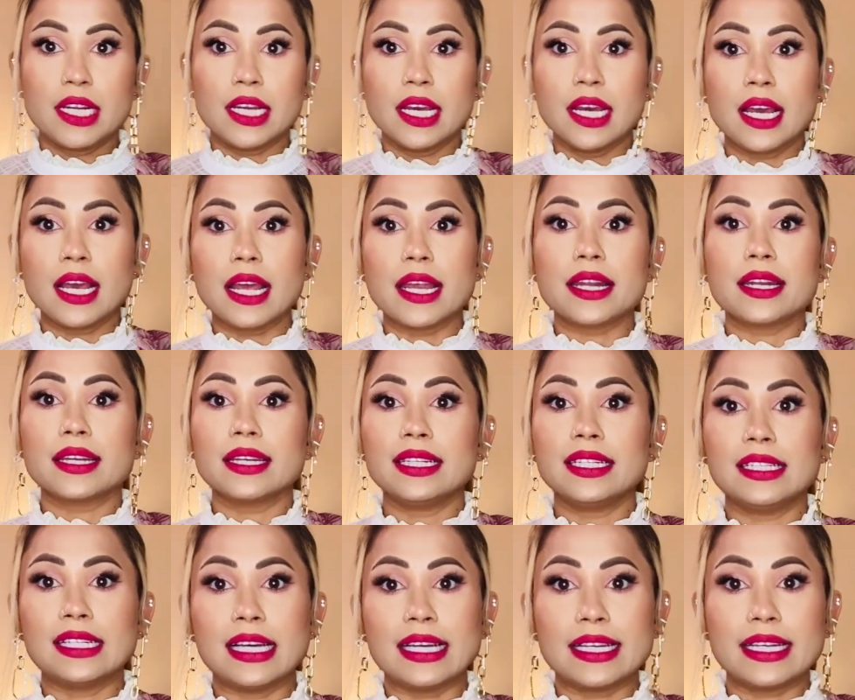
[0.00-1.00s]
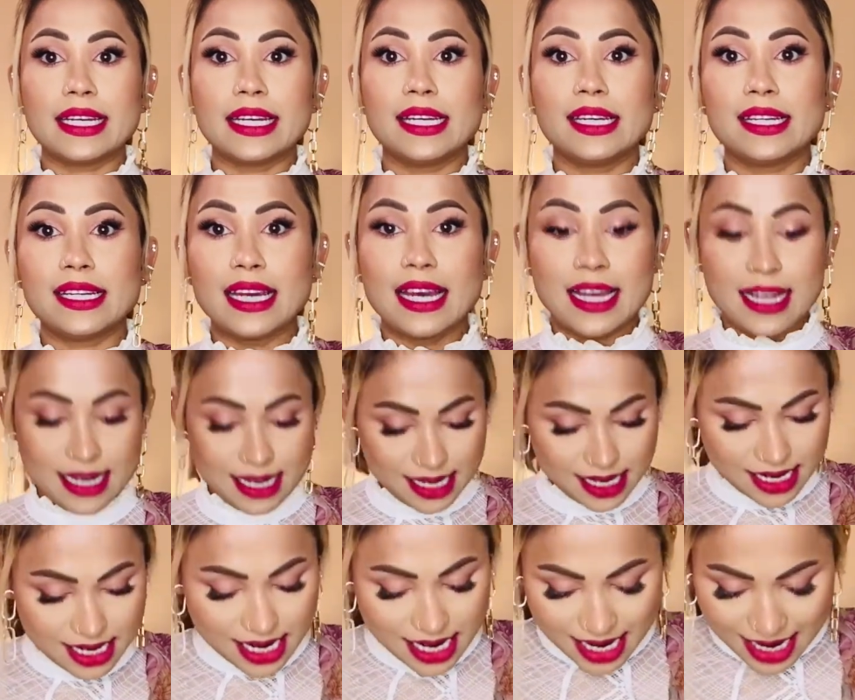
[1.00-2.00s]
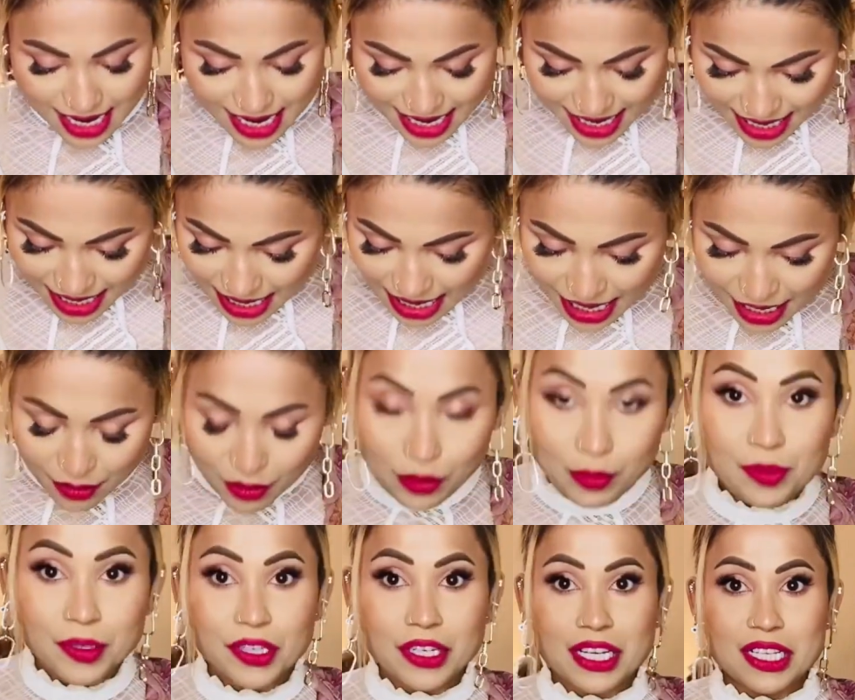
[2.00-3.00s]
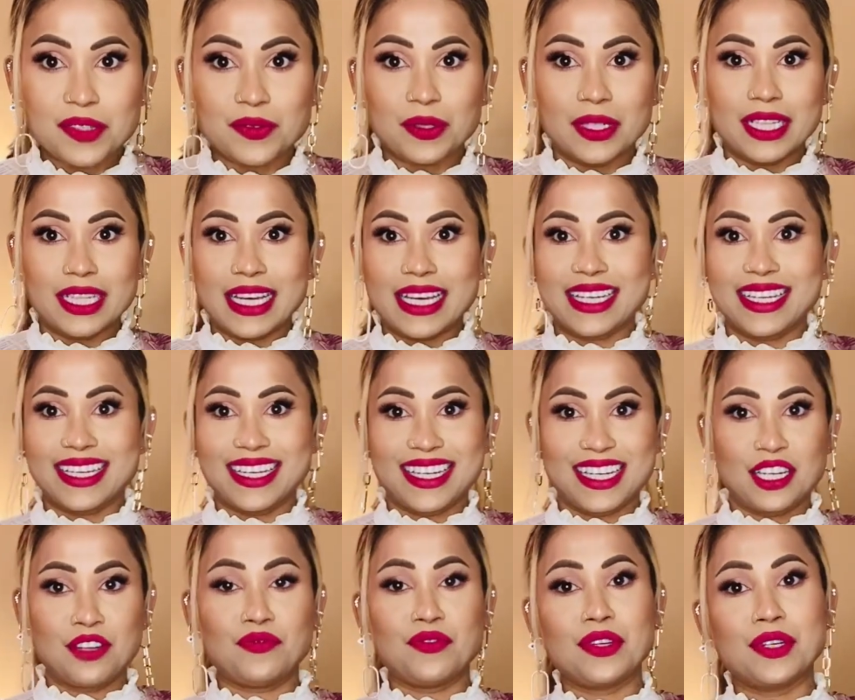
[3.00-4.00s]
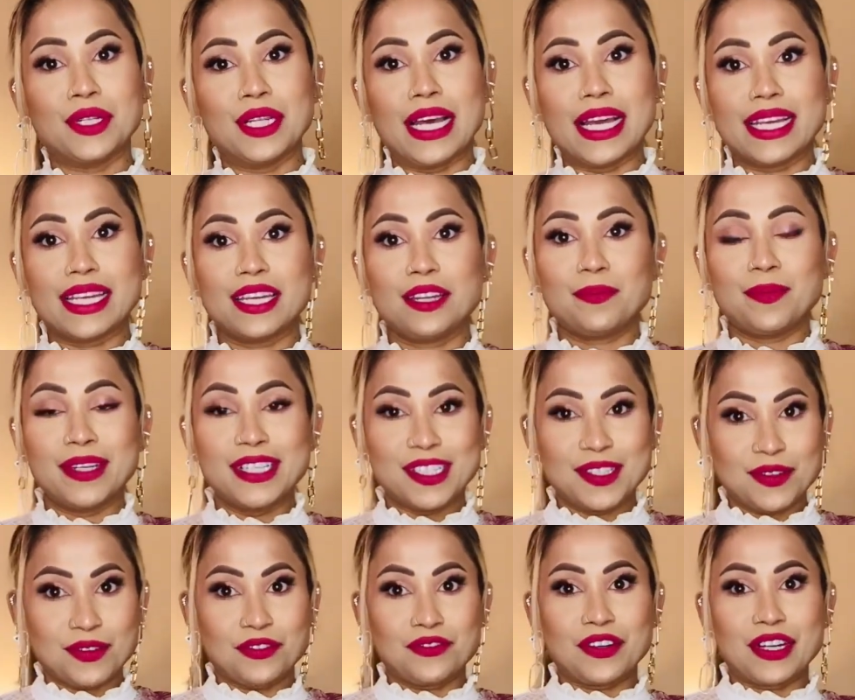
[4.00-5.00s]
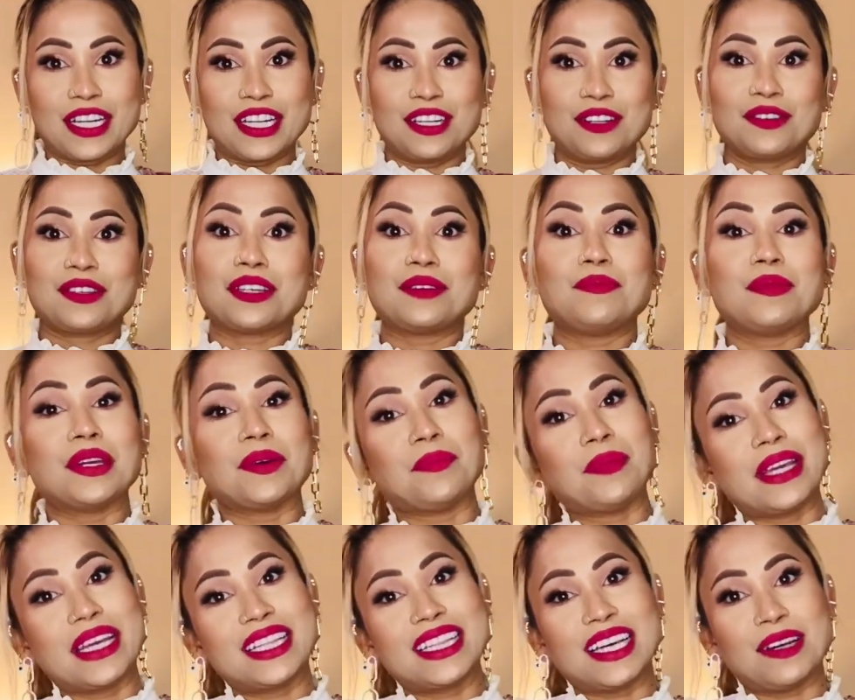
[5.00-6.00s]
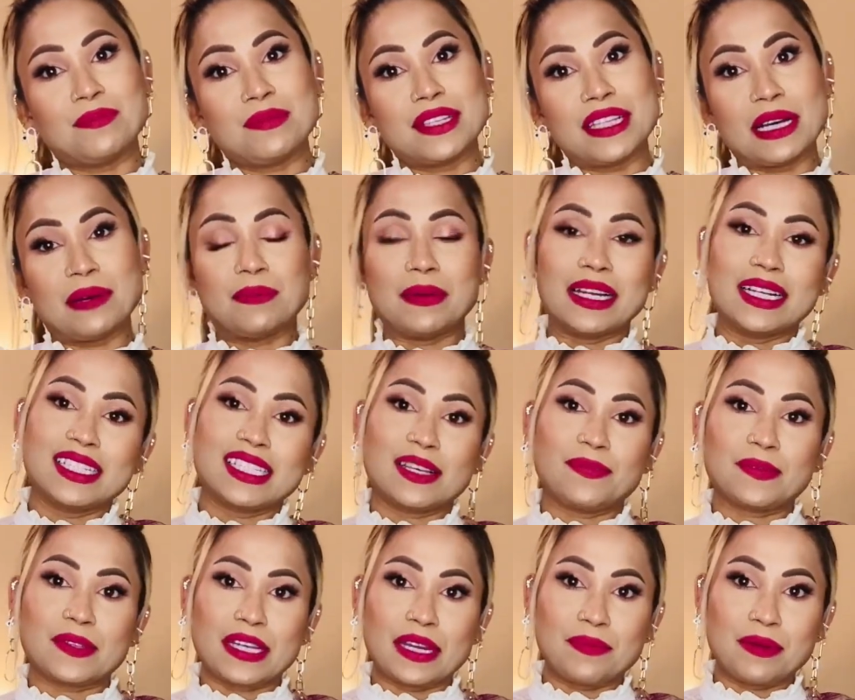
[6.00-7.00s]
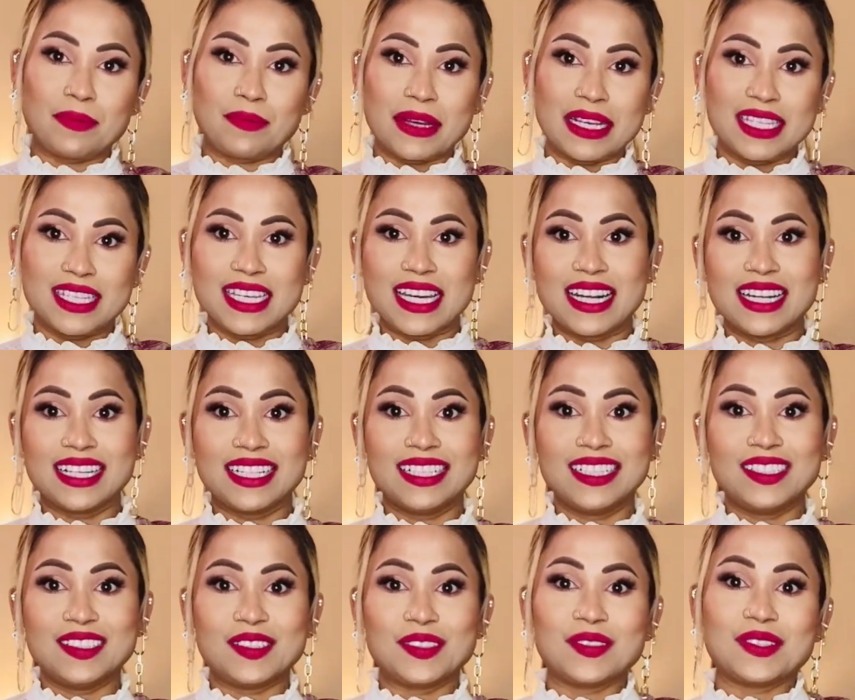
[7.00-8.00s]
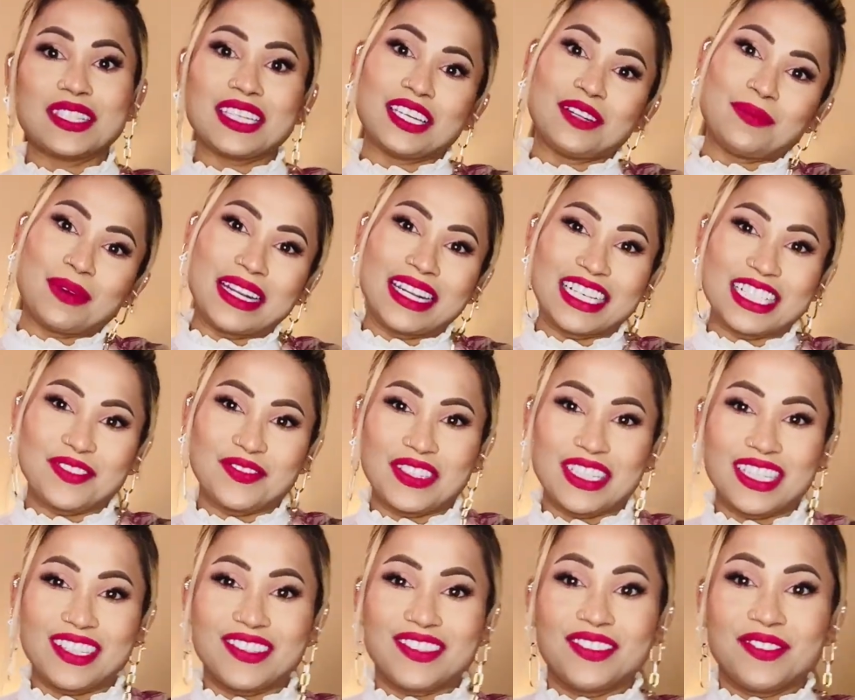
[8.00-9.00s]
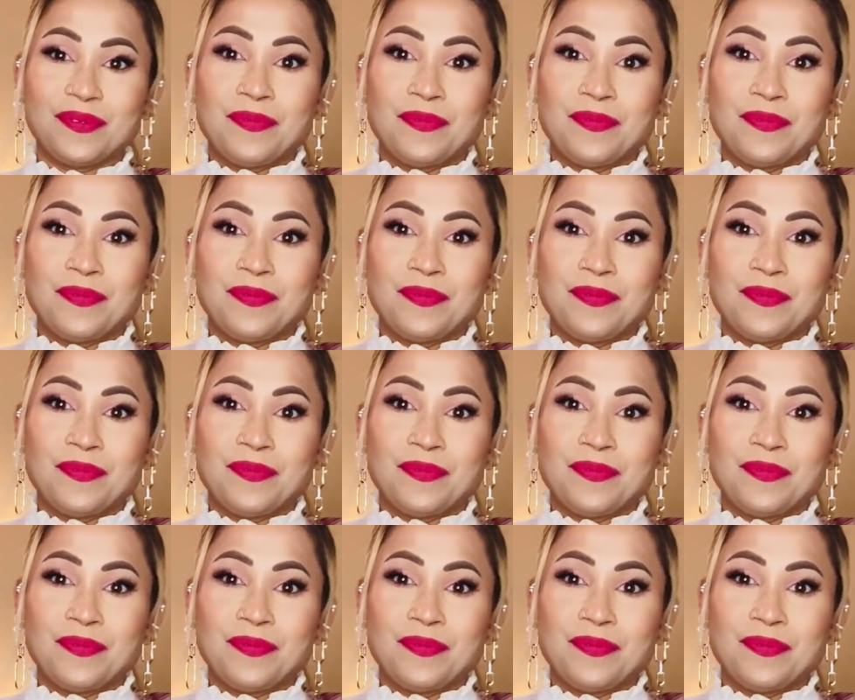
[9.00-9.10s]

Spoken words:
I really like it, and I hope you guys will like it. If you like it, please don't forget to give me a big thumbs up and subscribing my channel. So see you in my next video.